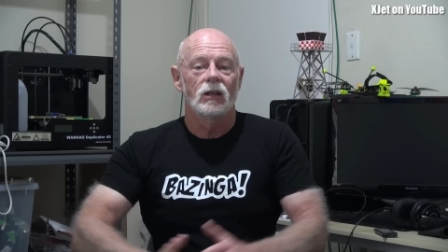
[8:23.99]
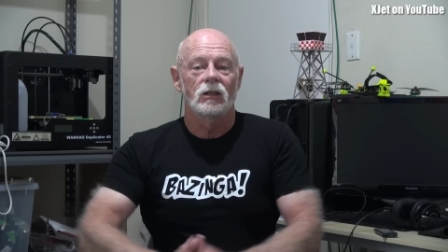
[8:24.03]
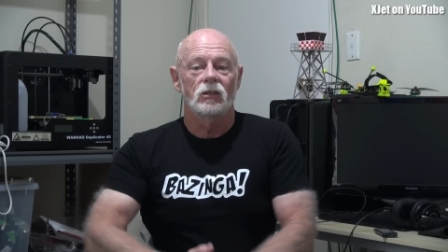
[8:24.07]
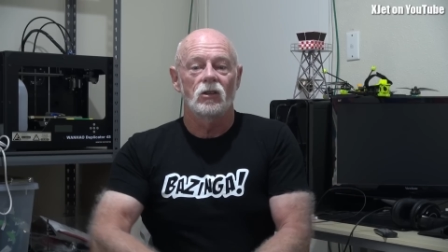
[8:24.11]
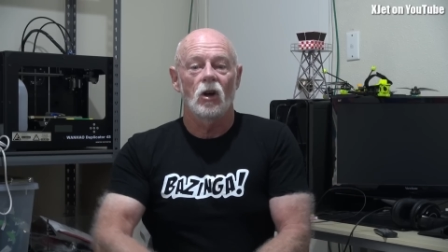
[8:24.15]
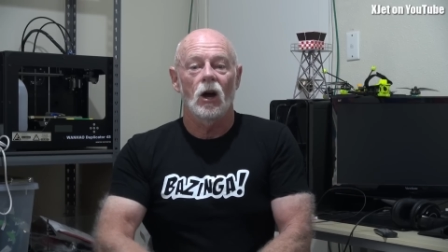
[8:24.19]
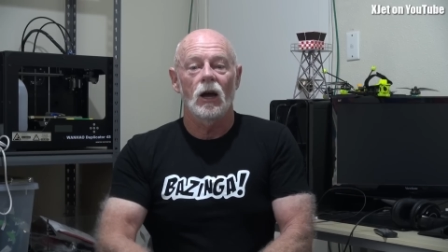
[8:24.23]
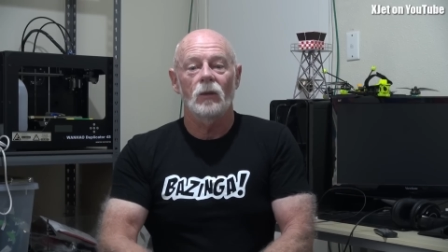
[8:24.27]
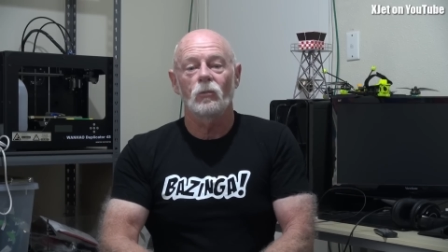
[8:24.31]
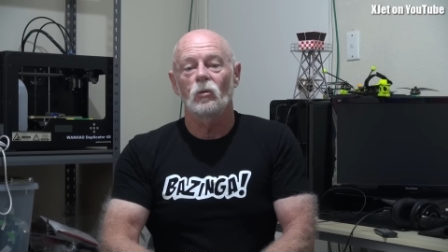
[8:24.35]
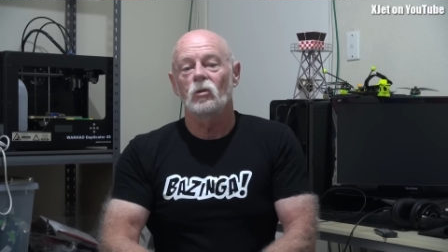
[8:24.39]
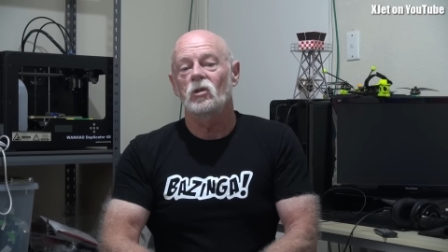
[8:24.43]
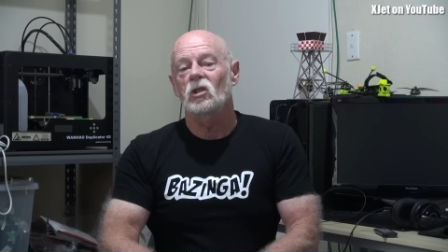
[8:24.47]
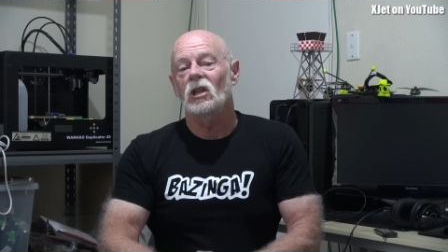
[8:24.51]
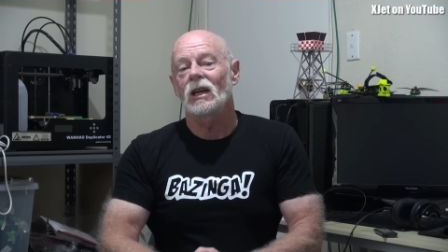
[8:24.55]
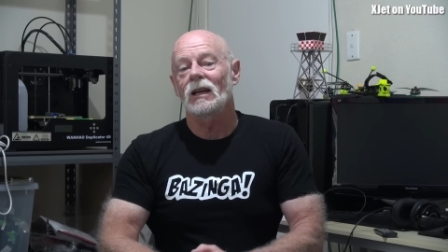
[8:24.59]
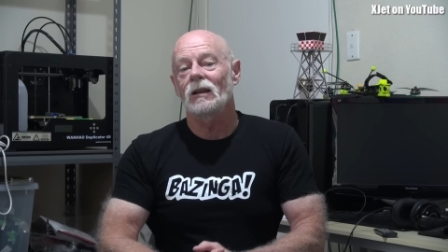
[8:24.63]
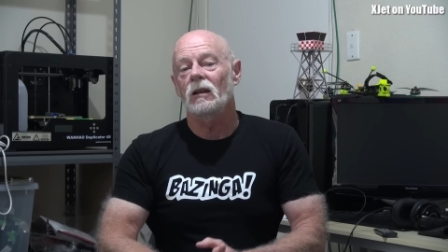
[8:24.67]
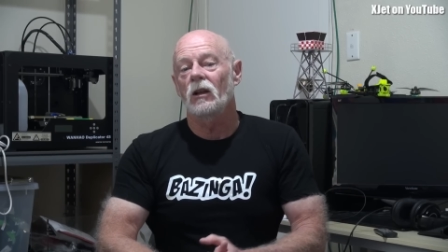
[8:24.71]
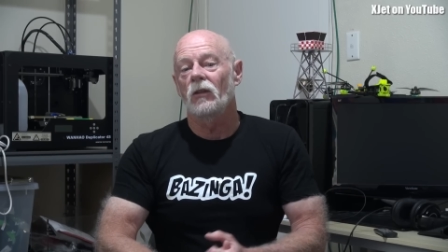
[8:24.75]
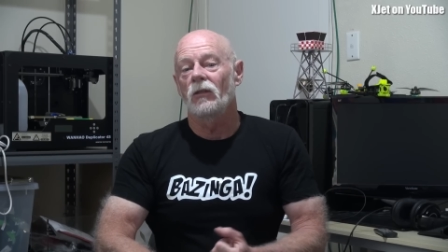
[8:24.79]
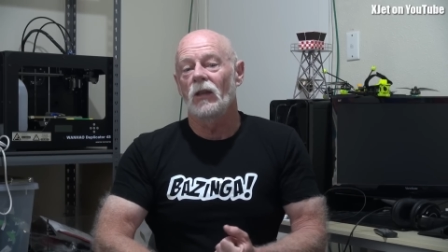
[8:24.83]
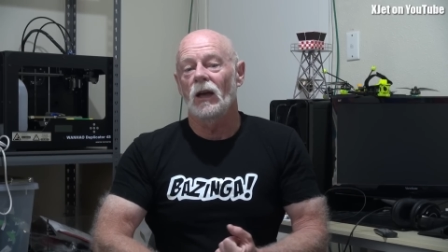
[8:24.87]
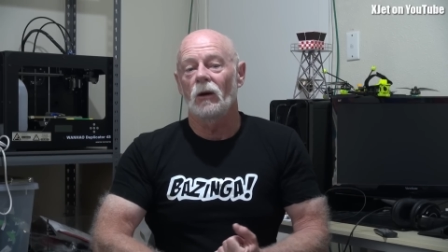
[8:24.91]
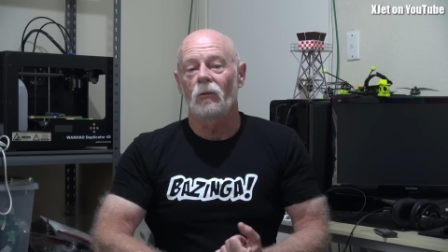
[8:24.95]
Time will
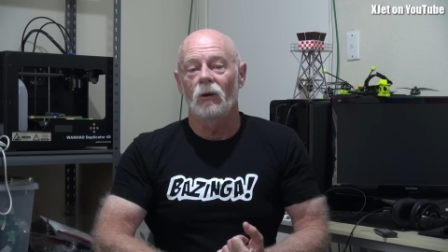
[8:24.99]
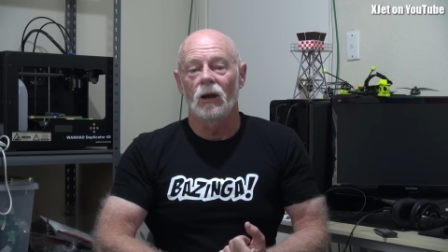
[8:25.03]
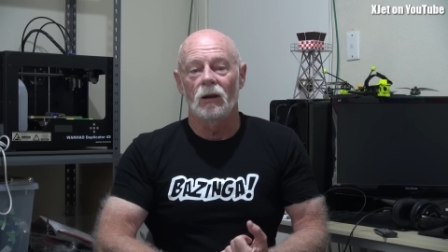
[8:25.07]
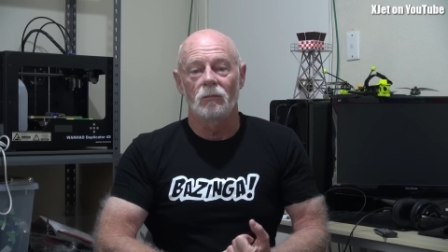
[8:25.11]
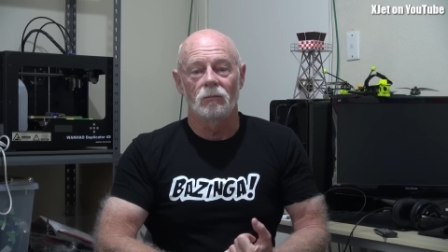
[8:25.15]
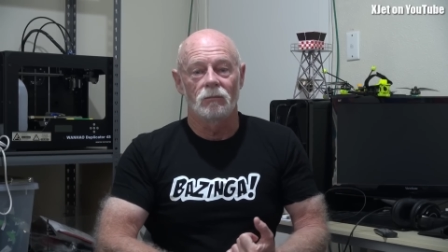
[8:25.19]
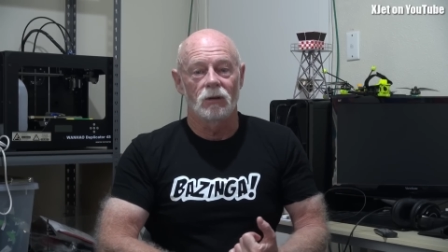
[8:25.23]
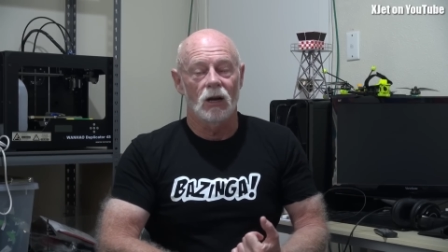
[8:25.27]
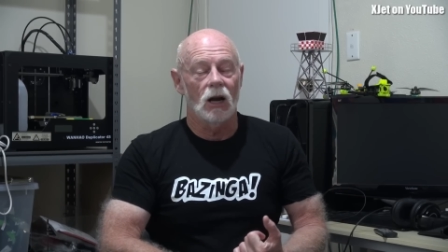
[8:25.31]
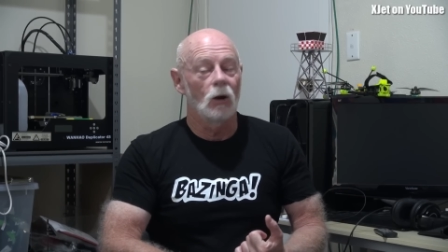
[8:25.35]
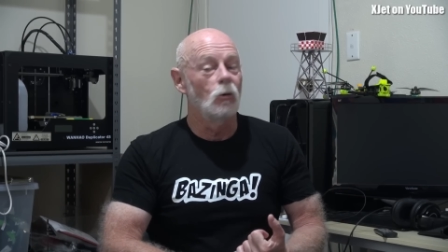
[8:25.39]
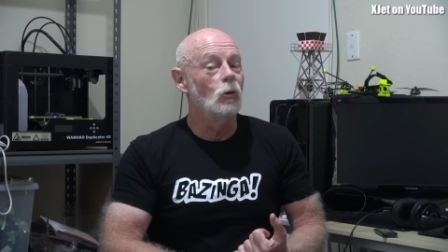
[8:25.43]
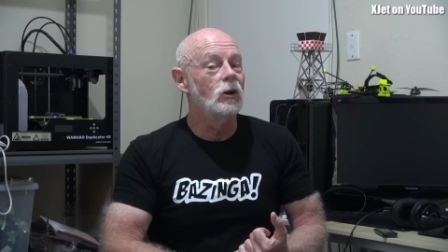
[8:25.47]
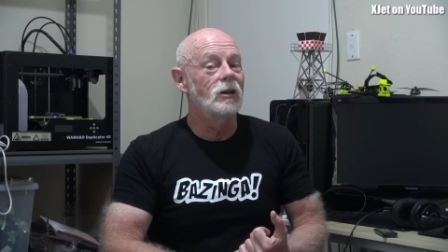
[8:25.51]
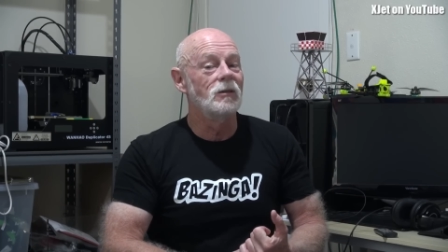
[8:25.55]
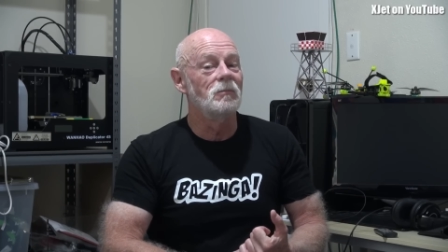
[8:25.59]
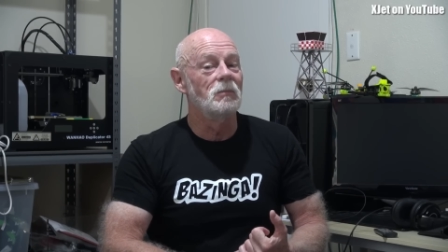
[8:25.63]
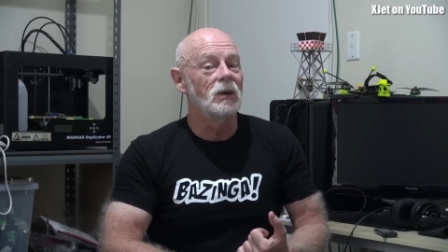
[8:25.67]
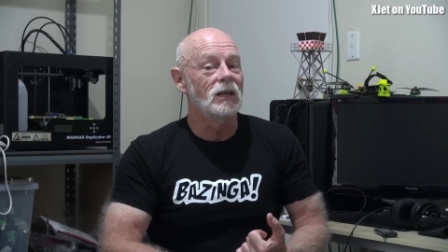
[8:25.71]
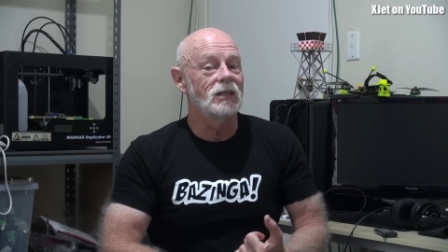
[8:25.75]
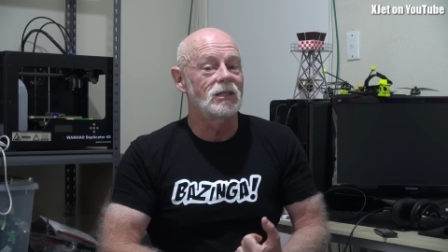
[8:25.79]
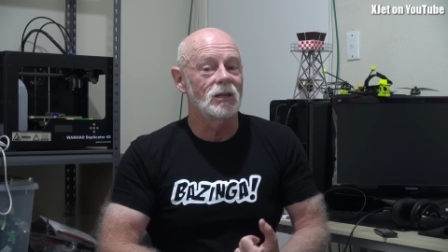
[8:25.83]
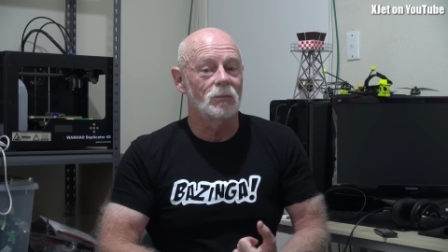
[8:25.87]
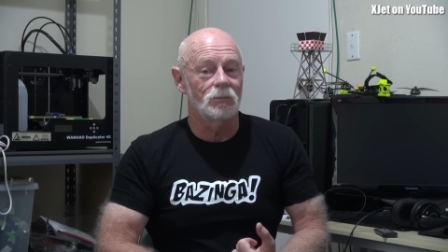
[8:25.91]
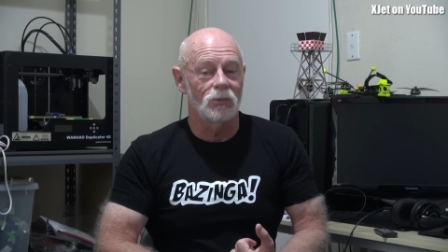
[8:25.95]
tell on that one, but I wouldn't
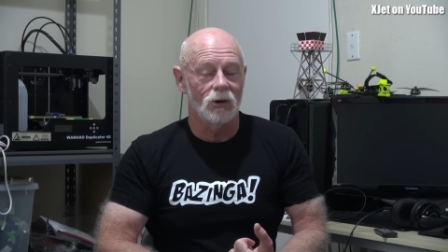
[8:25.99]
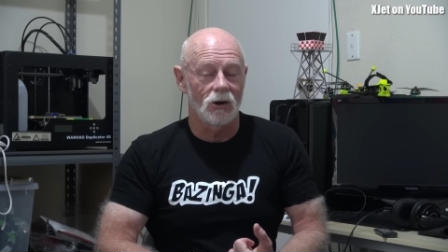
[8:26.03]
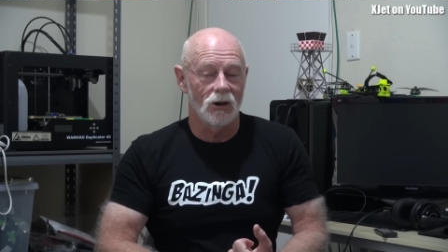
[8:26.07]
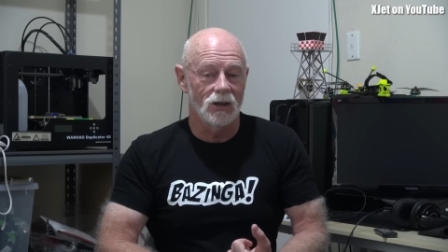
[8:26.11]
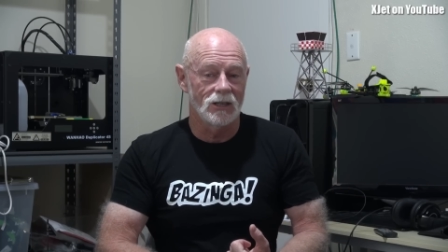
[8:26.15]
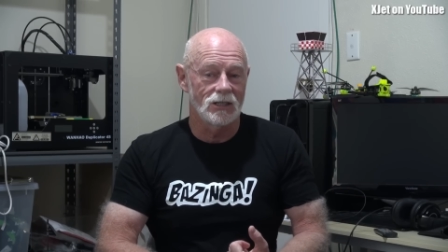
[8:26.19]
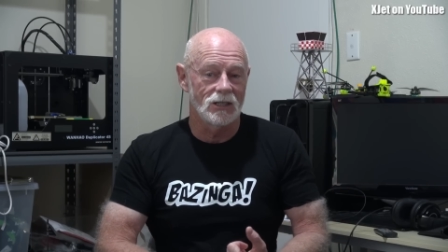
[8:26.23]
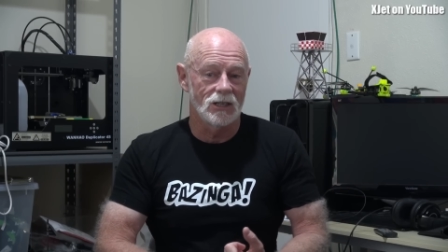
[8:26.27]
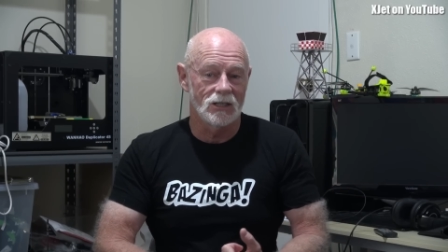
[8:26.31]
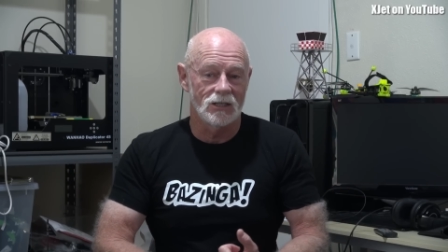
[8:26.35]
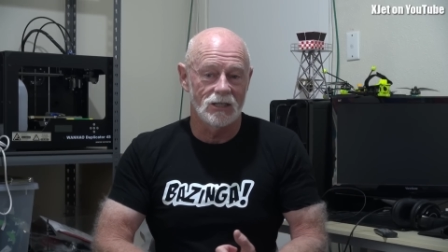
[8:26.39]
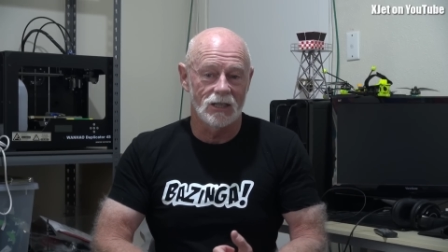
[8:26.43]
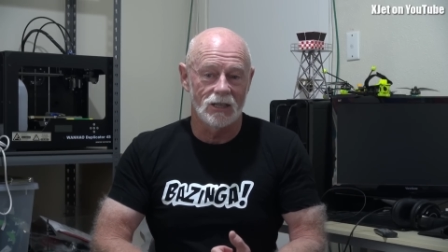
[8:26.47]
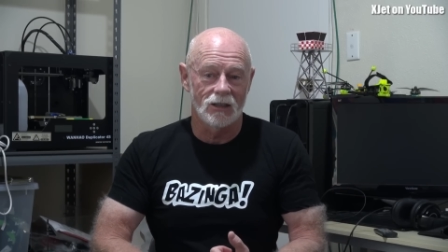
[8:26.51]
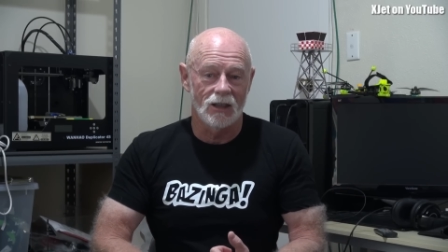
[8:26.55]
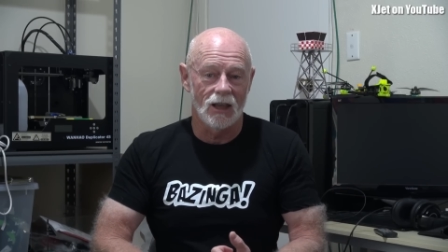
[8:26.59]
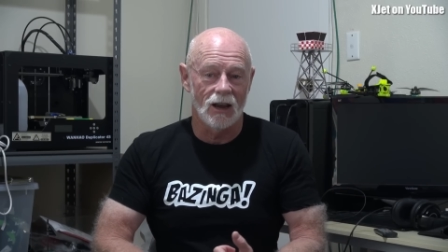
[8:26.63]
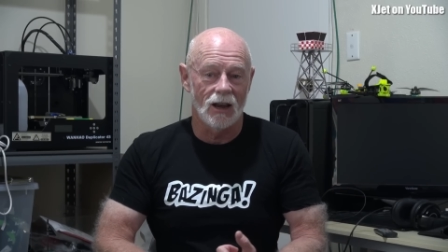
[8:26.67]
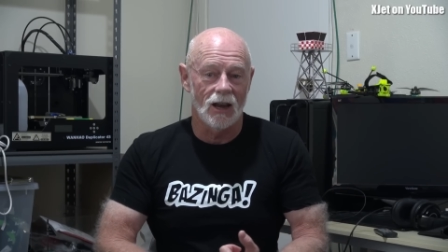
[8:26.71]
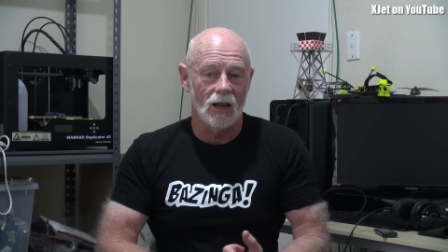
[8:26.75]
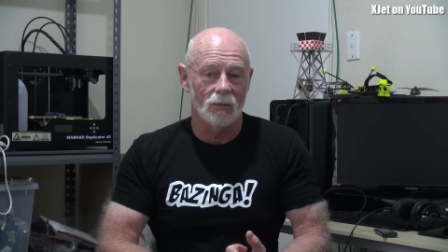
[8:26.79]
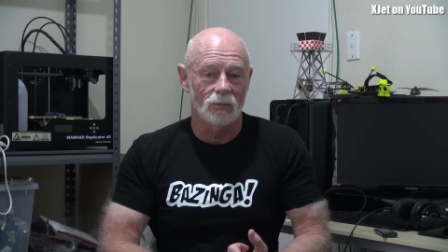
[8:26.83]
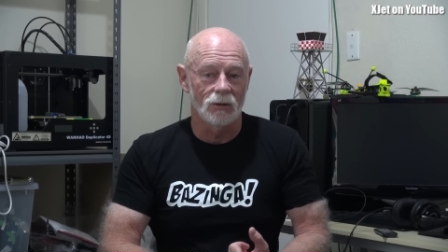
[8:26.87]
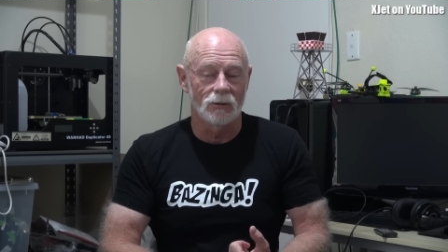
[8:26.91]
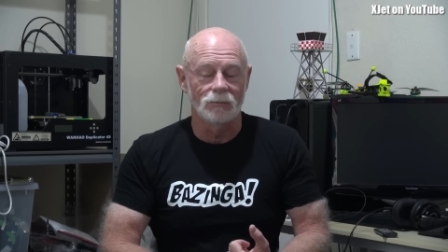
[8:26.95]
be surprised to see
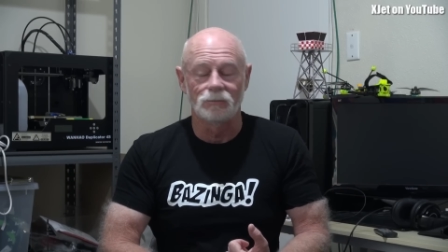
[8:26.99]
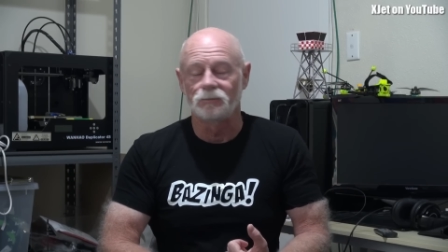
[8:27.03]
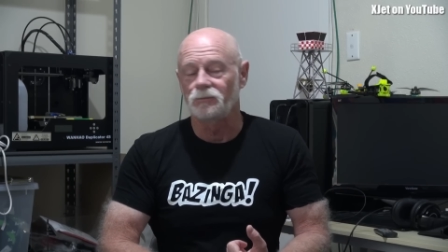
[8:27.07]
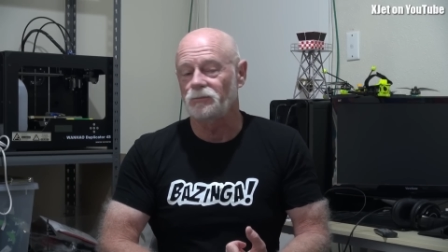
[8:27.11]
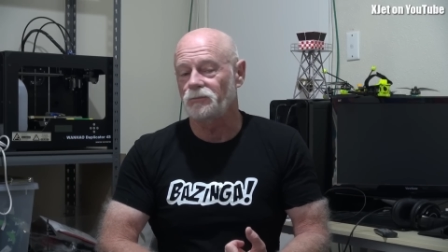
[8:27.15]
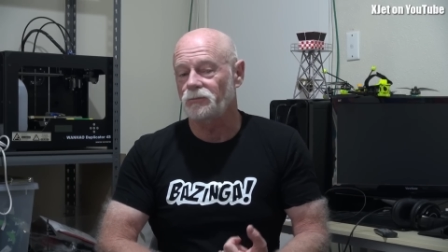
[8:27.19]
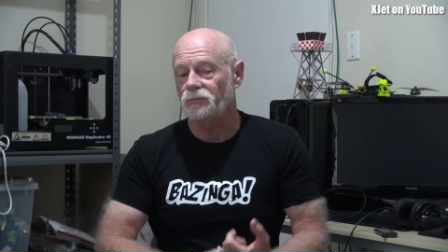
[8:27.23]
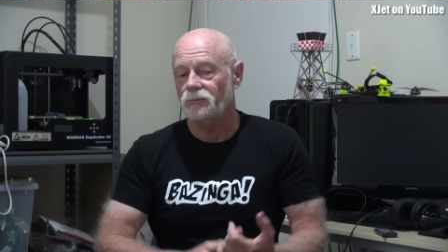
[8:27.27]
that happen.